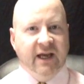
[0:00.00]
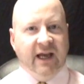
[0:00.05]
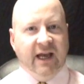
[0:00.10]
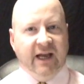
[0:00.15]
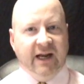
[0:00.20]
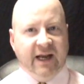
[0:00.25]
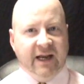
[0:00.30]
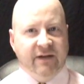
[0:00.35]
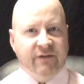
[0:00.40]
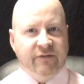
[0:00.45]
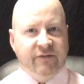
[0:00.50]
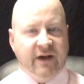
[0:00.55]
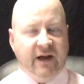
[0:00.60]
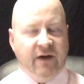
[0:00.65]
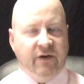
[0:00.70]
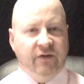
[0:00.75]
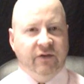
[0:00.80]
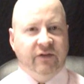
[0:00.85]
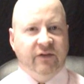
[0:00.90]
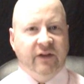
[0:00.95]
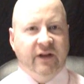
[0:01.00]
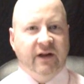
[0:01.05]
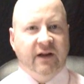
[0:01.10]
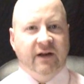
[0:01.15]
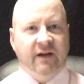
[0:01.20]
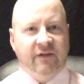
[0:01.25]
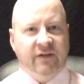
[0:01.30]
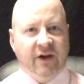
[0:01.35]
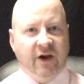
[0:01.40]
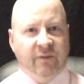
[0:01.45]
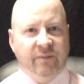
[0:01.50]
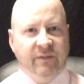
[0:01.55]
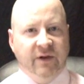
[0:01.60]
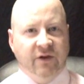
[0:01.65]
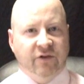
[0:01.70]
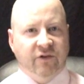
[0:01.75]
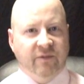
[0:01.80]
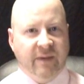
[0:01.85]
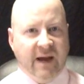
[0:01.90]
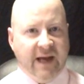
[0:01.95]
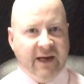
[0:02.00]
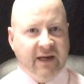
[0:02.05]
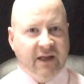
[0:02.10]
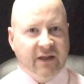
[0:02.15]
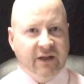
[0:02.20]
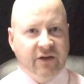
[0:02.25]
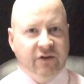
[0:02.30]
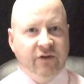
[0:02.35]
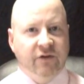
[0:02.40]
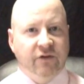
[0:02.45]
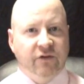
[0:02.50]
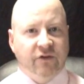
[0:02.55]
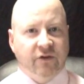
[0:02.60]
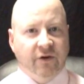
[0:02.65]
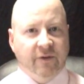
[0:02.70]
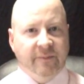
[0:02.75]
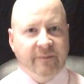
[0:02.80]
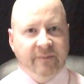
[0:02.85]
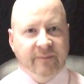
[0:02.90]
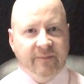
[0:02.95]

and I have found that it has helped me dramatically to do so.